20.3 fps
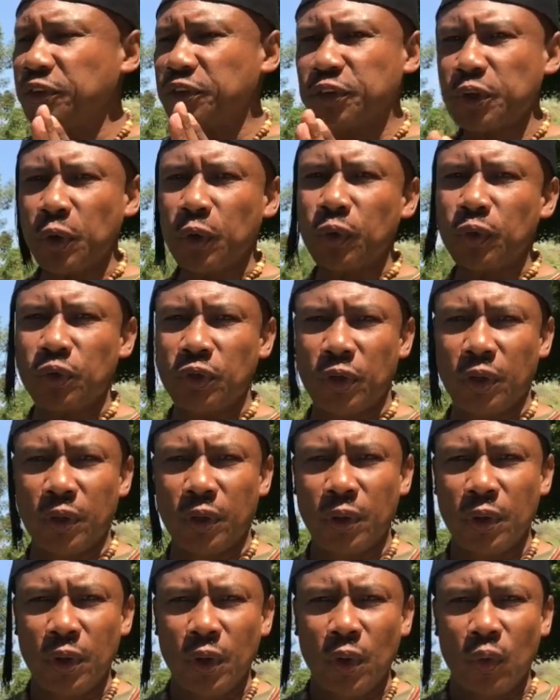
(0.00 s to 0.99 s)

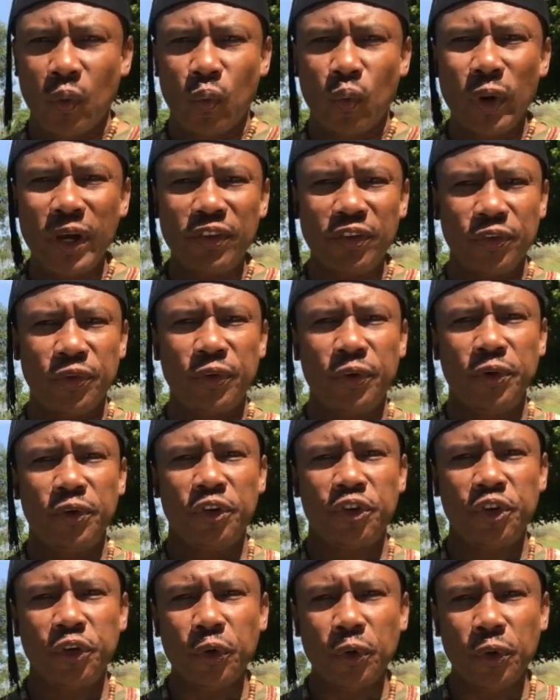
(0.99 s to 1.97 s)

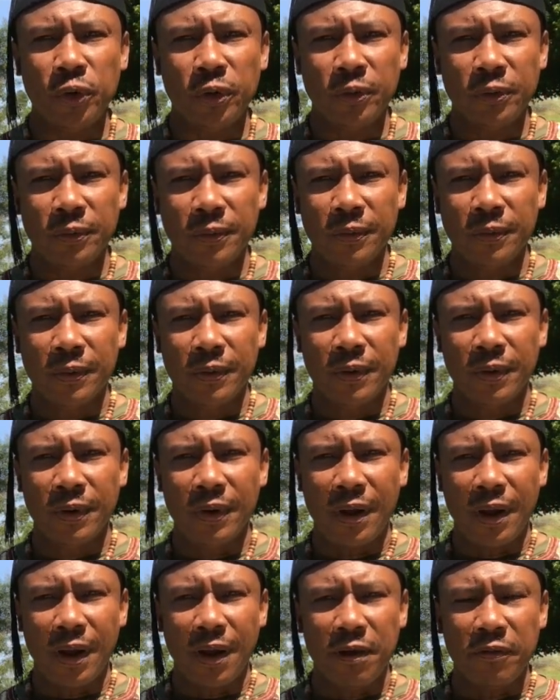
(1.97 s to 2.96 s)
southwestern shore
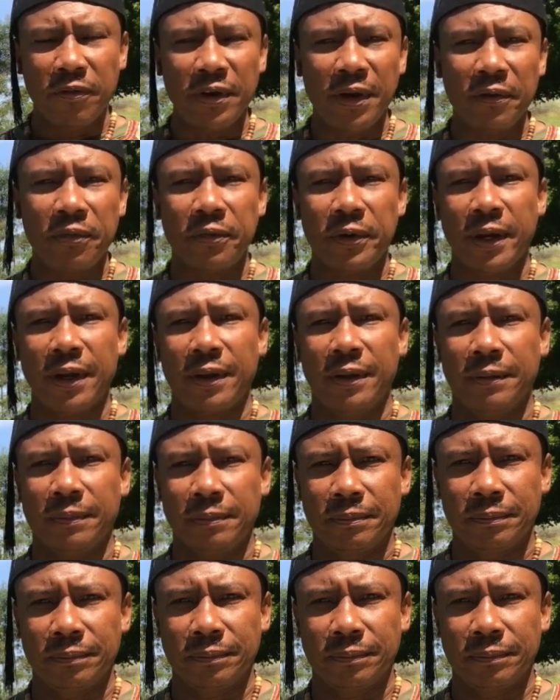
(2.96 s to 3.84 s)
of Africa.